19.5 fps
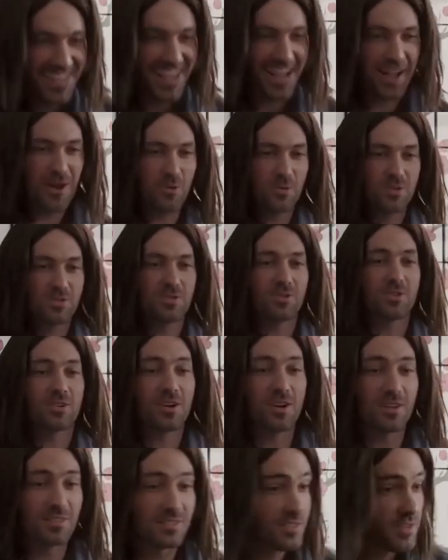how was your
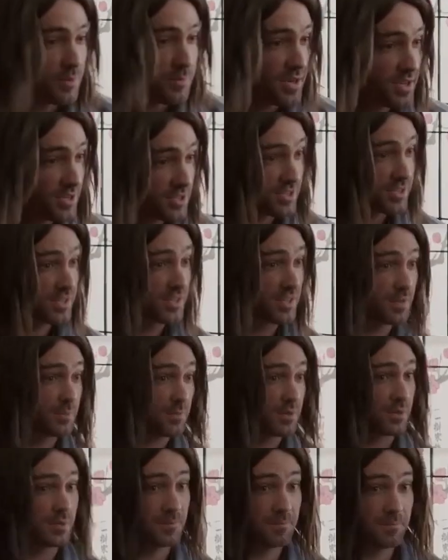constipation enema?